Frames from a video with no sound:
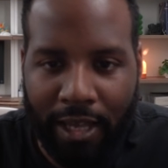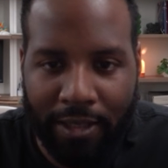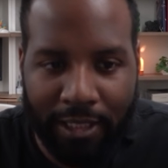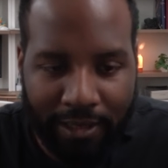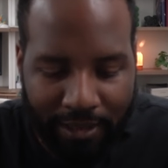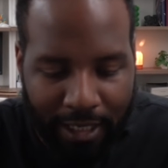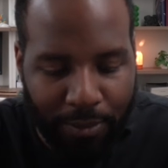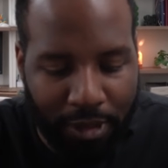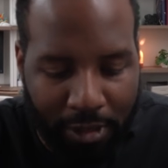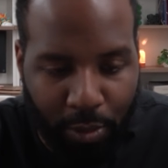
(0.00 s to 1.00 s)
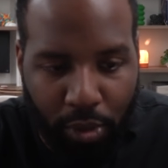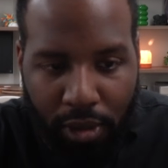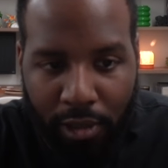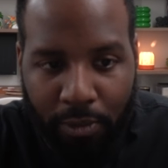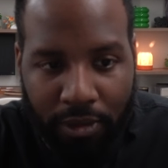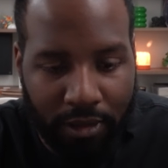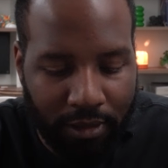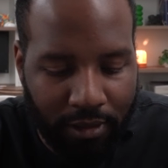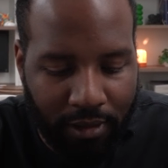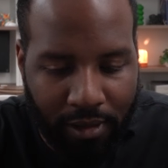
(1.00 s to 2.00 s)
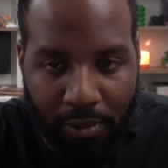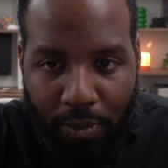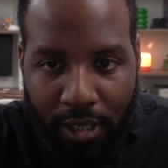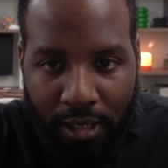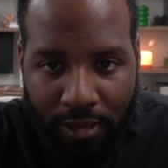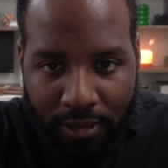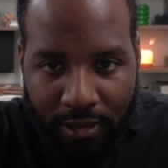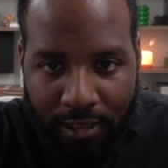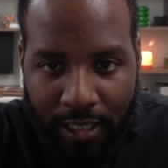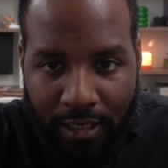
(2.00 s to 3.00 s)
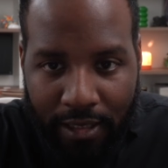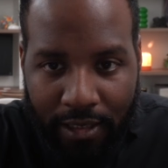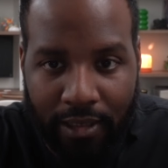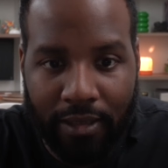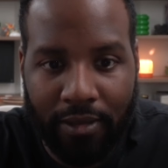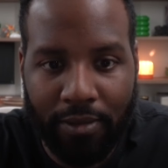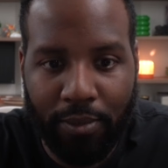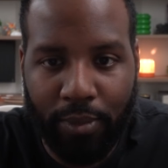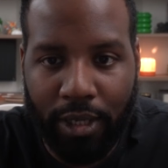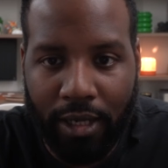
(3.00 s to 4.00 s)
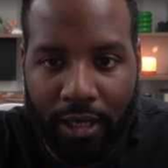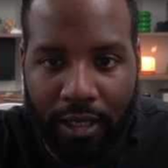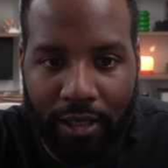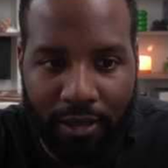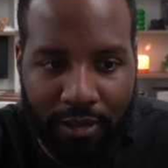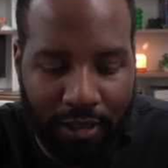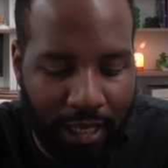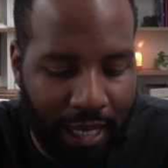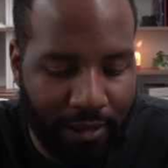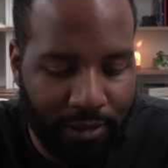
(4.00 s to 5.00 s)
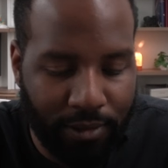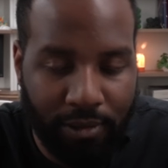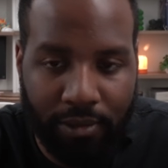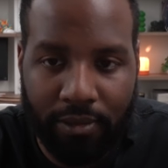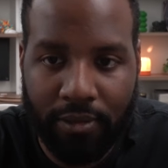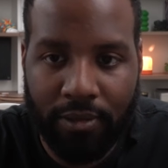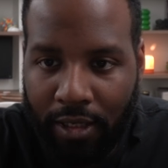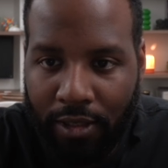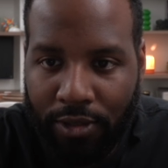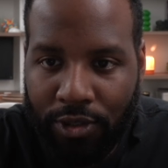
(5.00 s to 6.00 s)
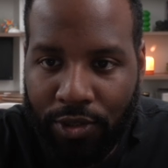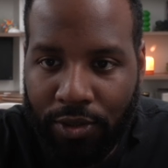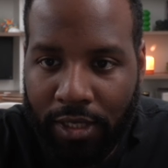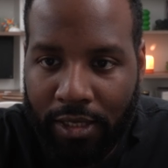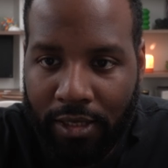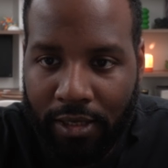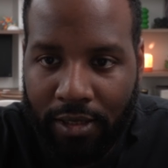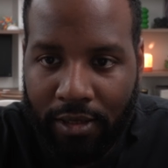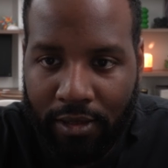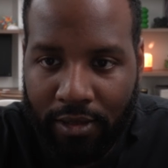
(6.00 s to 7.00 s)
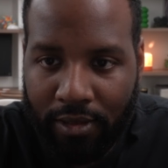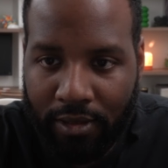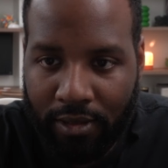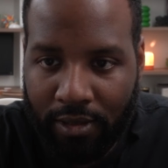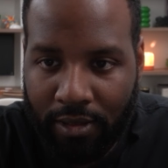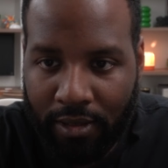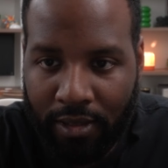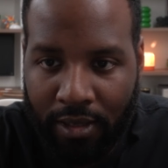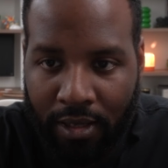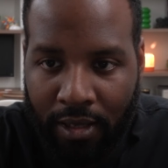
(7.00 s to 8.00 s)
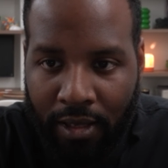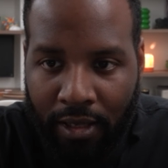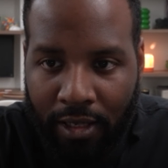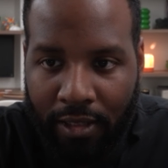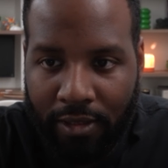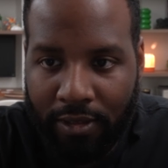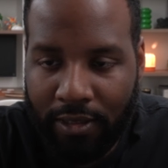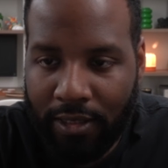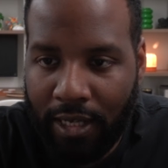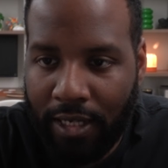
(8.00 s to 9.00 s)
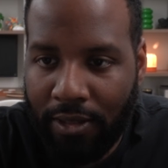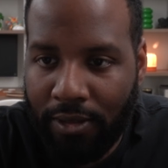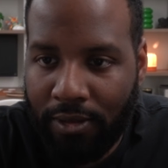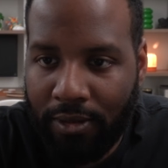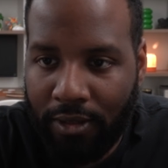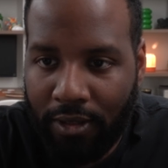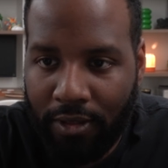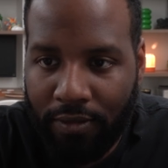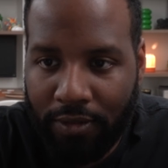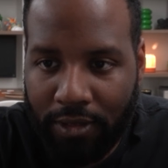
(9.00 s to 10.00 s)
And let's type in a prompt, a man standing by a castle, illustrated in the style of